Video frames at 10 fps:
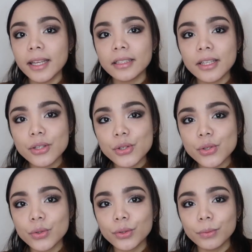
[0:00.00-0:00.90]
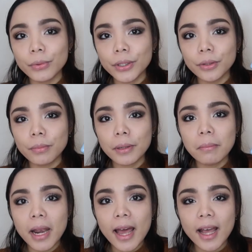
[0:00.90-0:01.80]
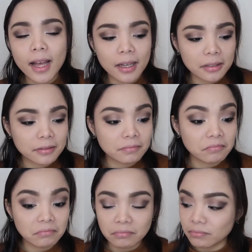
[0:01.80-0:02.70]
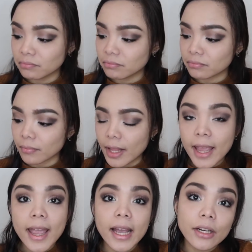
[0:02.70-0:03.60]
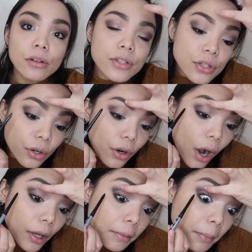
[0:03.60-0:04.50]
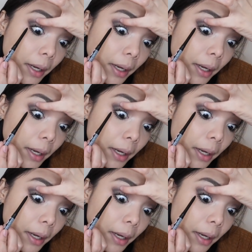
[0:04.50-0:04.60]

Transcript: It is super duper black. And also on